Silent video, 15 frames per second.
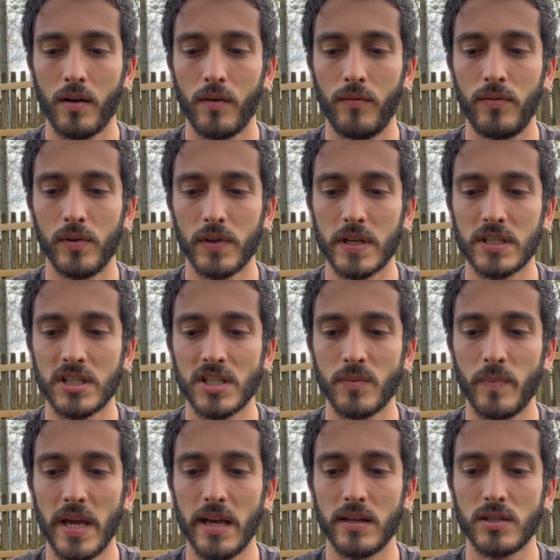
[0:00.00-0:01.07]
Feel the
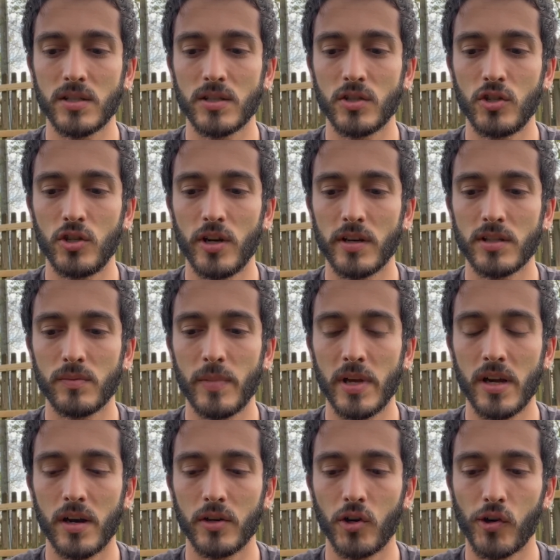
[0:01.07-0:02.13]
space just
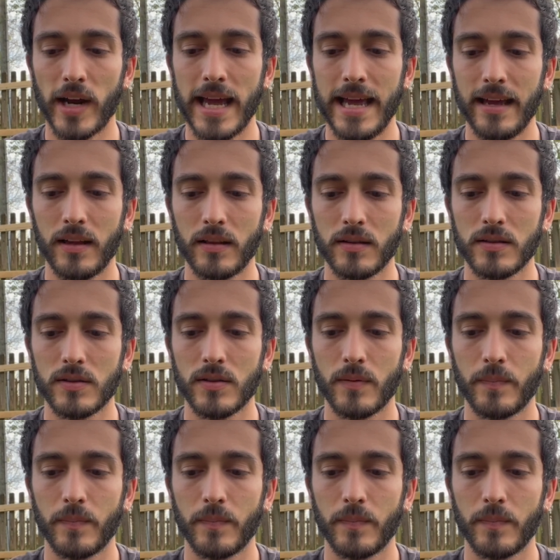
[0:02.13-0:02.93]
beyond your hands.